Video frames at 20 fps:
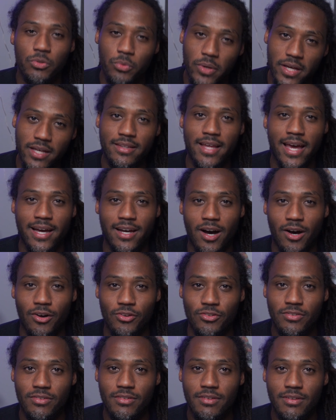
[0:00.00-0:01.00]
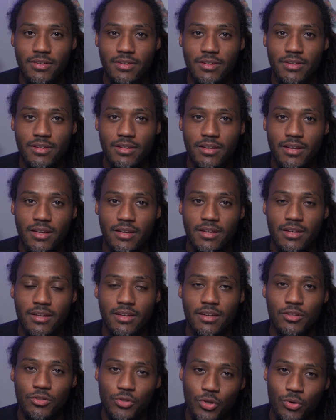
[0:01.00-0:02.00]
You eat that cost.
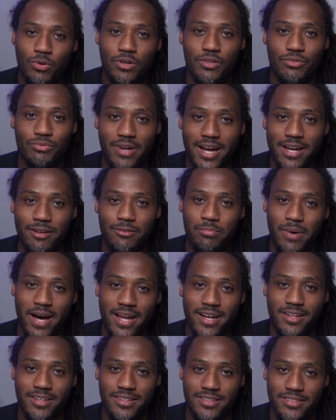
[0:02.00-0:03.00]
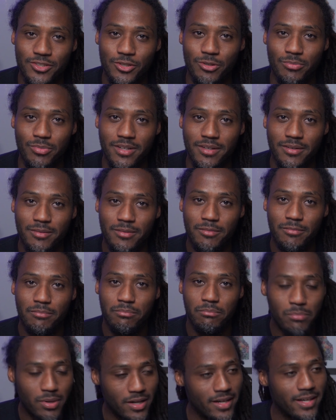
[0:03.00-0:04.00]
Do what's right by the consumer.
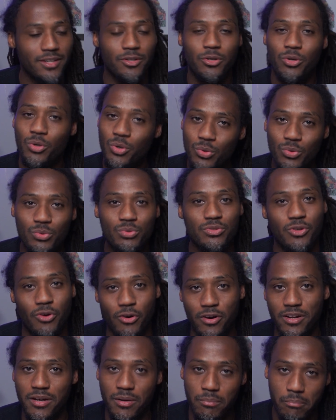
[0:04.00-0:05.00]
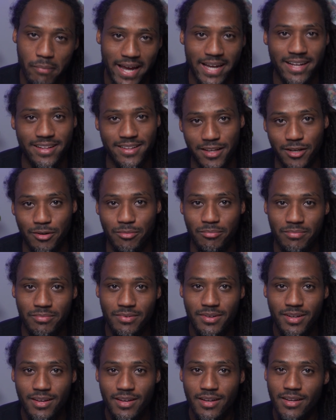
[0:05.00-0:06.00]
But who's going to make them?
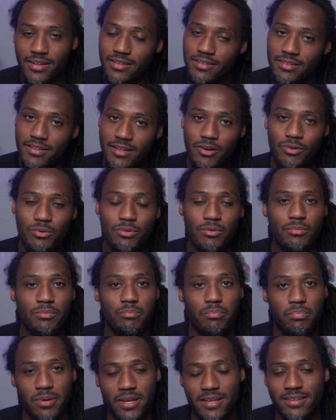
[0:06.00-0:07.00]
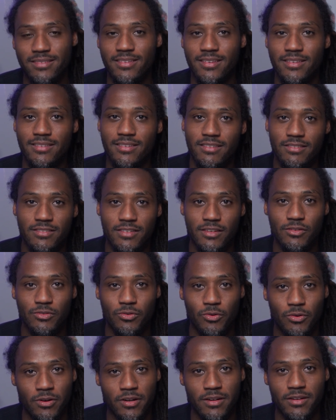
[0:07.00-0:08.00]
No business is just
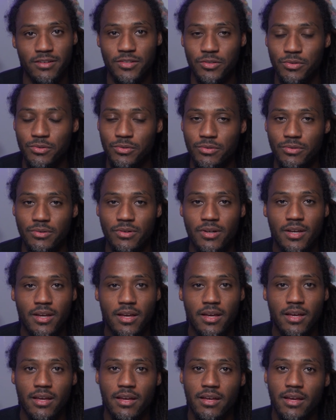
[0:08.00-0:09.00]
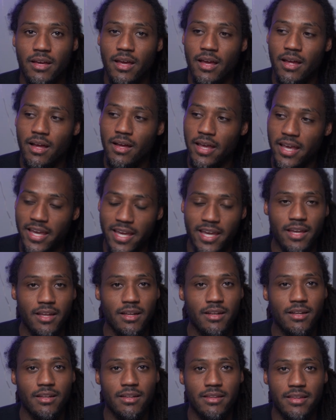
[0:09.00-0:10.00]
going to
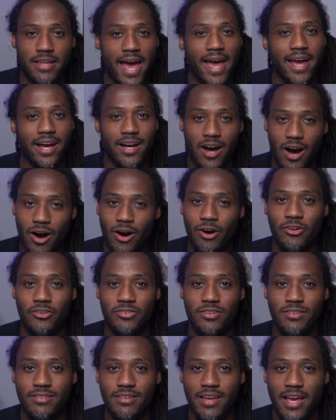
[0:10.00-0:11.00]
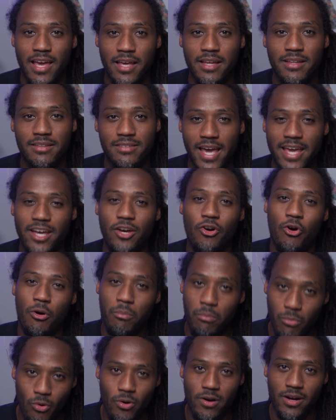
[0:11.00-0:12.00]
eat that cost and take on
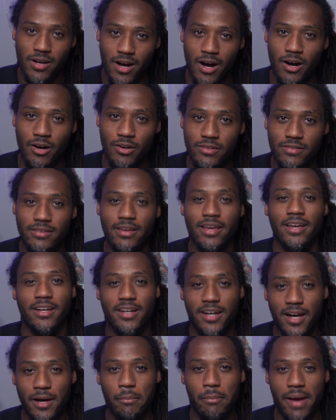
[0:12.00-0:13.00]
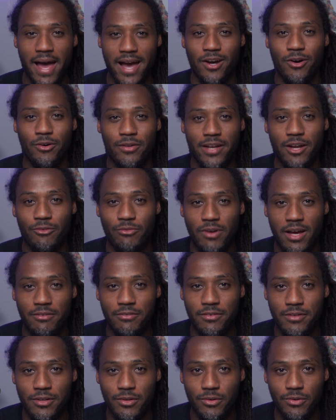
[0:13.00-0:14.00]
more costs and cut back on their
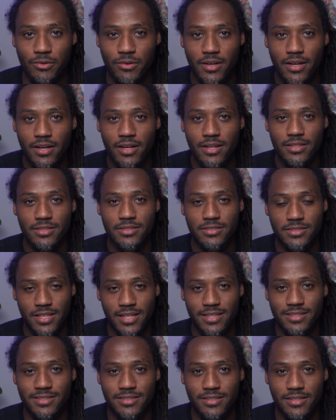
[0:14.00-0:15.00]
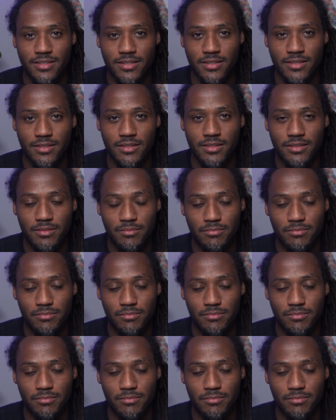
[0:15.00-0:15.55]
revenue just to